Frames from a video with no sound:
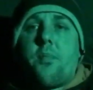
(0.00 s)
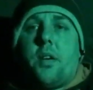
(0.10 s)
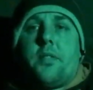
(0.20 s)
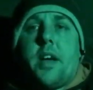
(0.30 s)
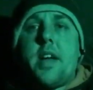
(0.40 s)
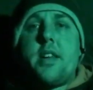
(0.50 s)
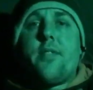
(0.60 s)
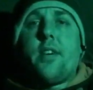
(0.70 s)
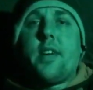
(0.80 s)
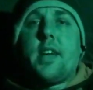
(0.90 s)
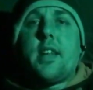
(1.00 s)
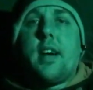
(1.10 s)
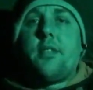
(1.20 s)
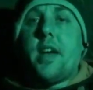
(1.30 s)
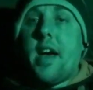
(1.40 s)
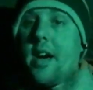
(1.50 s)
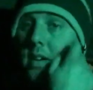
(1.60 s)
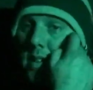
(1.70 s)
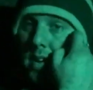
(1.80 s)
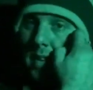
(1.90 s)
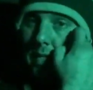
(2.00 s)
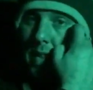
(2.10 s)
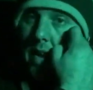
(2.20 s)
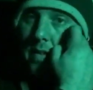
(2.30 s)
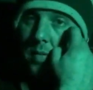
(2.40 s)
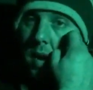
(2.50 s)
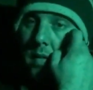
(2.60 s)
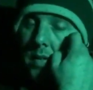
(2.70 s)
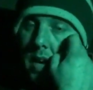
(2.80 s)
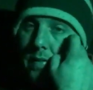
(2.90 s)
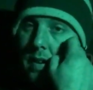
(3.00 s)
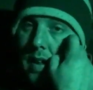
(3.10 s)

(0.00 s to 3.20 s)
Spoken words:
and if I can get down there, I'll go down there as well, definitely.